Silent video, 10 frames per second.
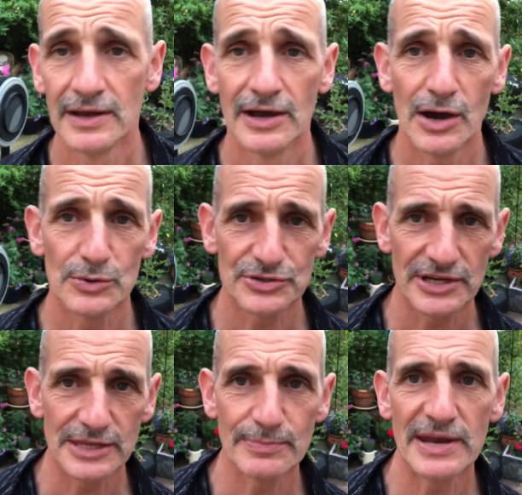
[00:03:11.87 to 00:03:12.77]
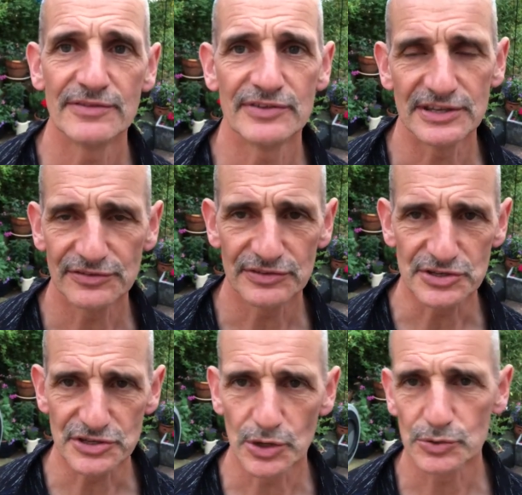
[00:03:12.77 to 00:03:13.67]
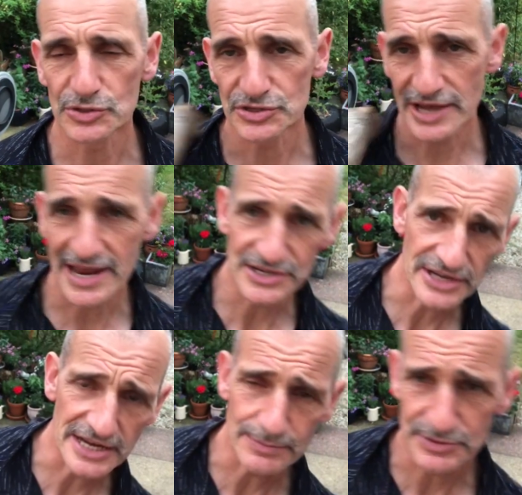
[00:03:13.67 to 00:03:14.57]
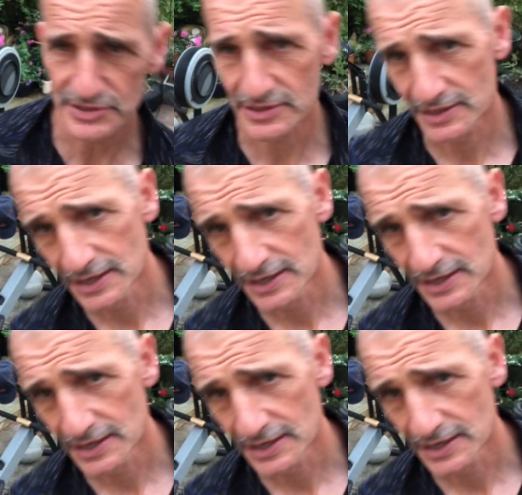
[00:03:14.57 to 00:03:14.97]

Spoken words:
I would say the benefits for your shoulders and your hips,